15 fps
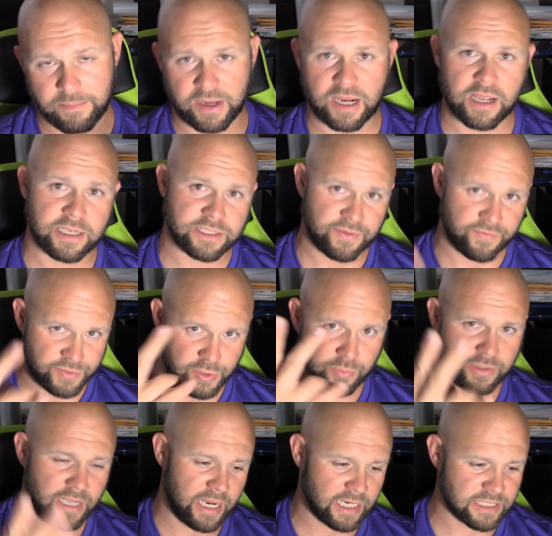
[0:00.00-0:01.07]
because two
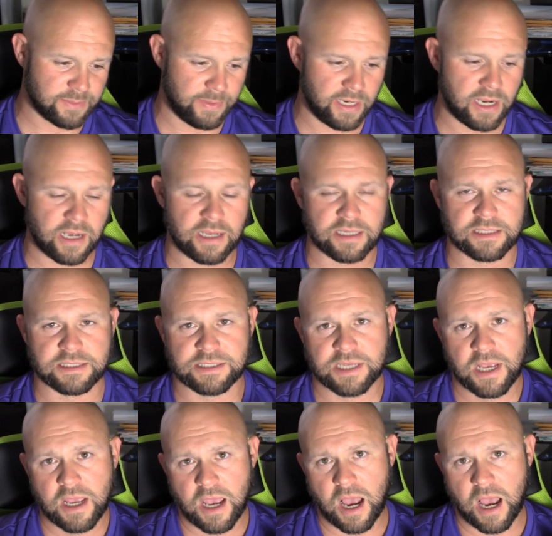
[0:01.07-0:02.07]
things, because